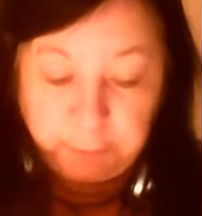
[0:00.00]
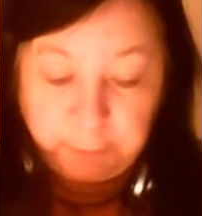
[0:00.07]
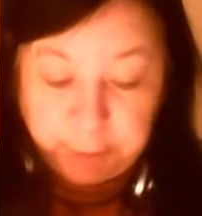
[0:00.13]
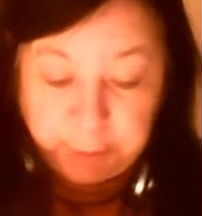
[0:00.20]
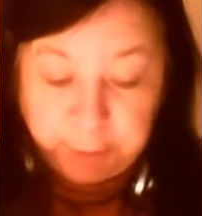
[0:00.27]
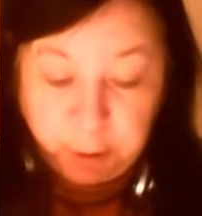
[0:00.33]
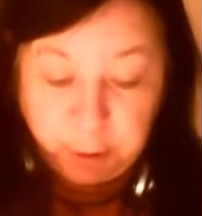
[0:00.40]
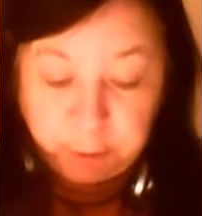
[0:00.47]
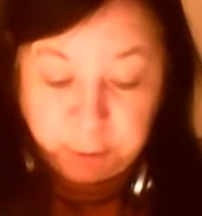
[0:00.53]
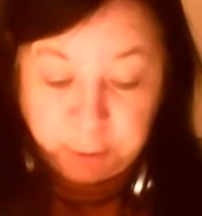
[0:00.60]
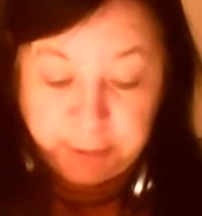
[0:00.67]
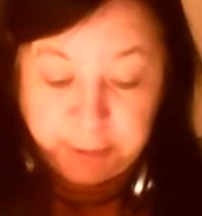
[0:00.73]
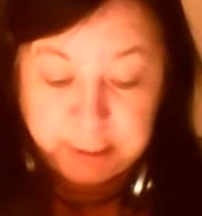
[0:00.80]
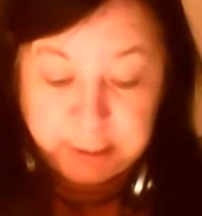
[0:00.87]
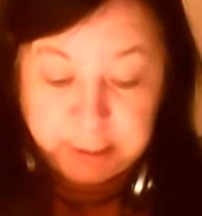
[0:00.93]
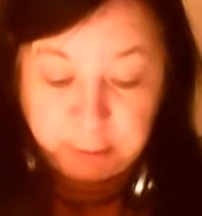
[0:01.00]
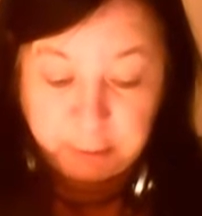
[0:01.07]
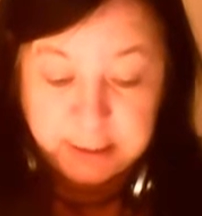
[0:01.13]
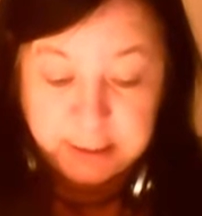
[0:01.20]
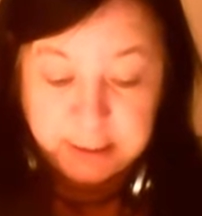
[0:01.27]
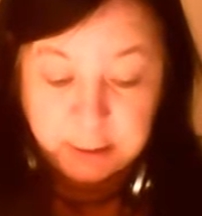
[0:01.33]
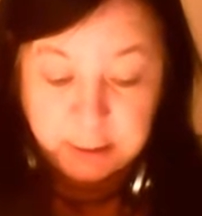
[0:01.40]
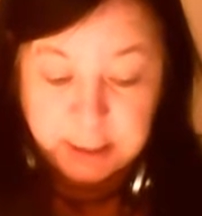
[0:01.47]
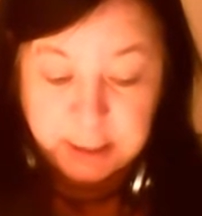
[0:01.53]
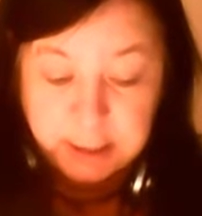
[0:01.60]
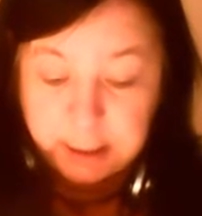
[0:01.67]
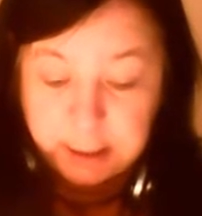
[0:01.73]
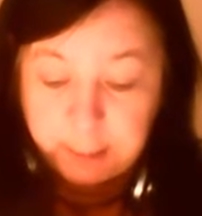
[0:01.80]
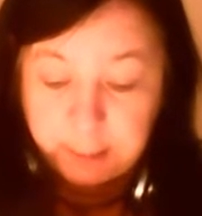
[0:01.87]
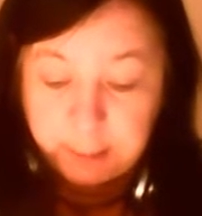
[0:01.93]
I thought of getting rest on
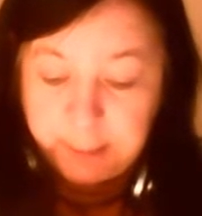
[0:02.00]
Sunday,